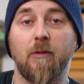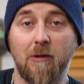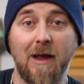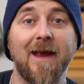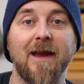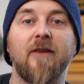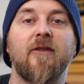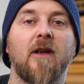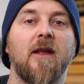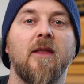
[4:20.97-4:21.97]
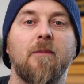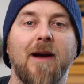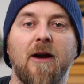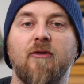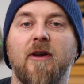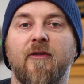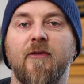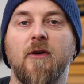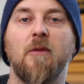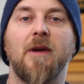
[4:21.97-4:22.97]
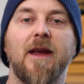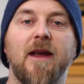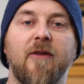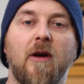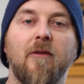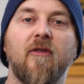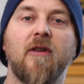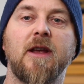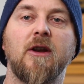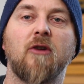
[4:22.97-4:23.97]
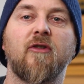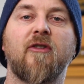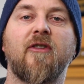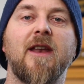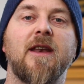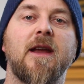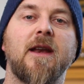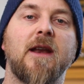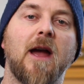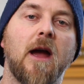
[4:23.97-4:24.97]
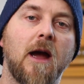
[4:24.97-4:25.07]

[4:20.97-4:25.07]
plays and the power transformer is, obviously you're not just sending